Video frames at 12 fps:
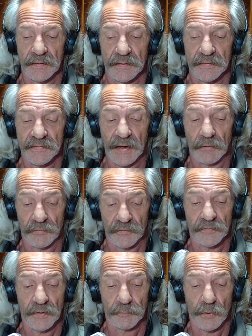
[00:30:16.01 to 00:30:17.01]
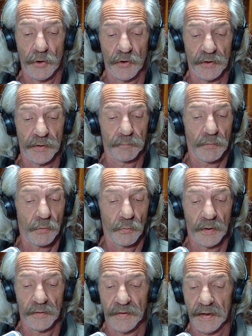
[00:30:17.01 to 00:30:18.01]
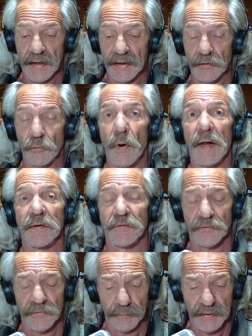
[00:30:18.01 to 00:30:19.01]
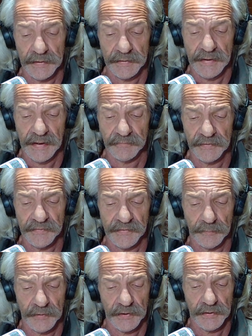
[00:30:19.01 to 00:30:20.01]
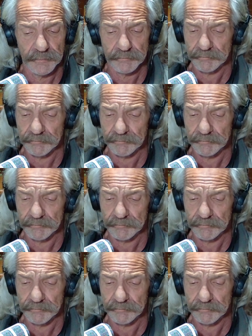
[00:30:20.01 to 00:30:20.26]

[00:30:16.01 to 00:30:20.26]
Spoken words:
south of Capernaum, where they had arranged to meet David Zebedee.